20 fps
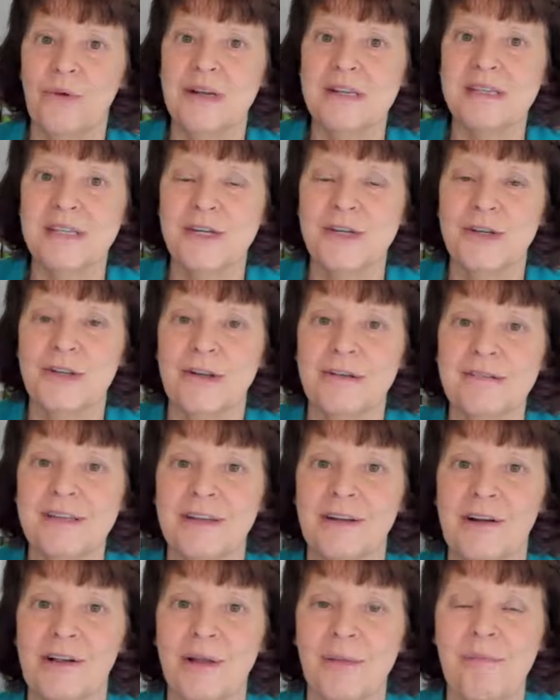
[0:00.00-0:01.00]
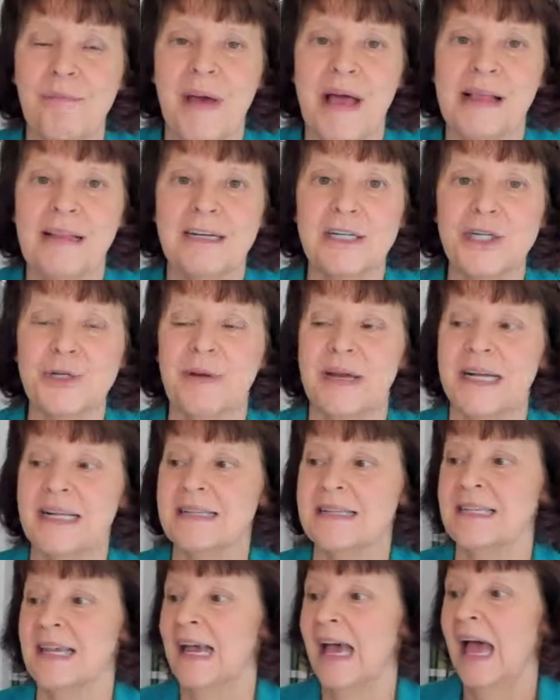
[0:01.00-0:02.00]
was to do those little
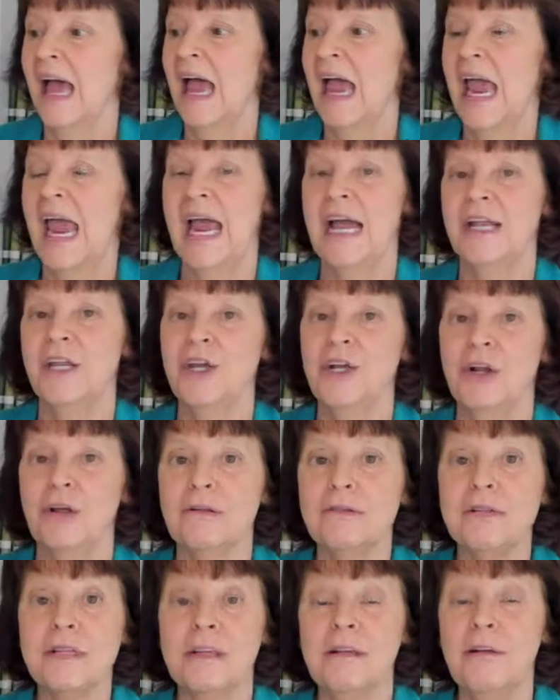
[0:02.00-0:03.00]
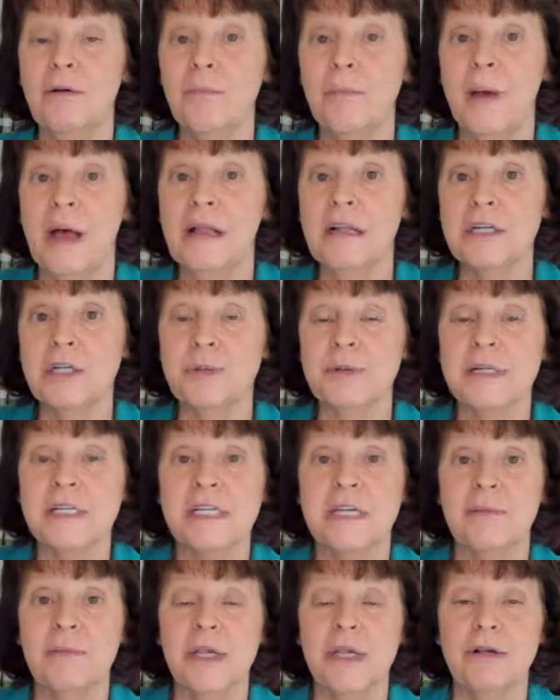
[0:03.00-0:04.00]
embellishments. And you know, those little
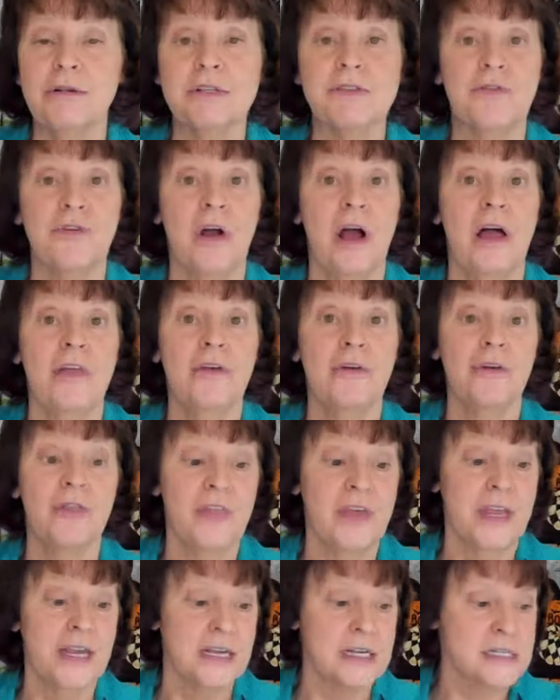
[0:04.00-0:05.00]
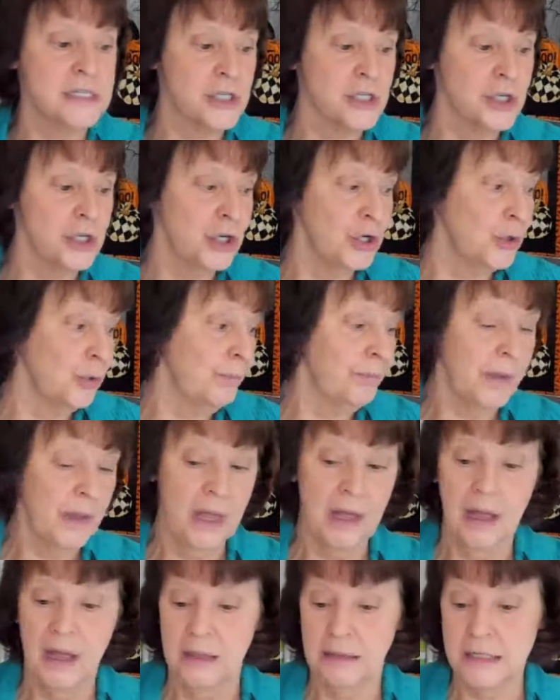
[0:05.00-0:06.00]
embellishments can be used for other things too.
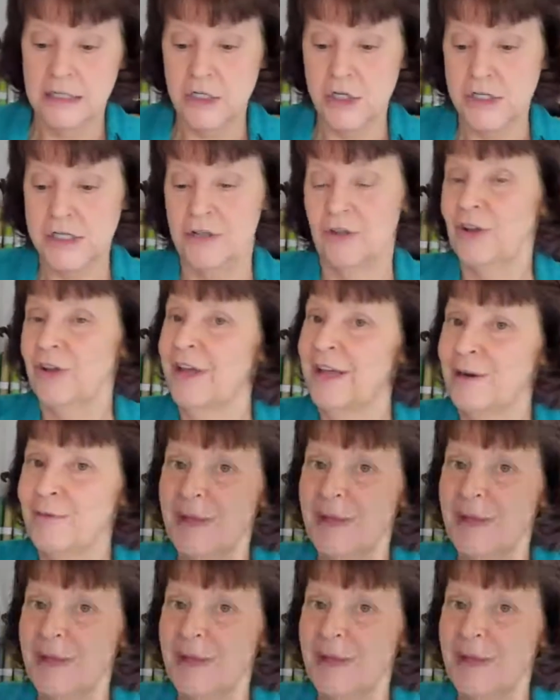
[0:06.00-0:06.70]
Let's just look at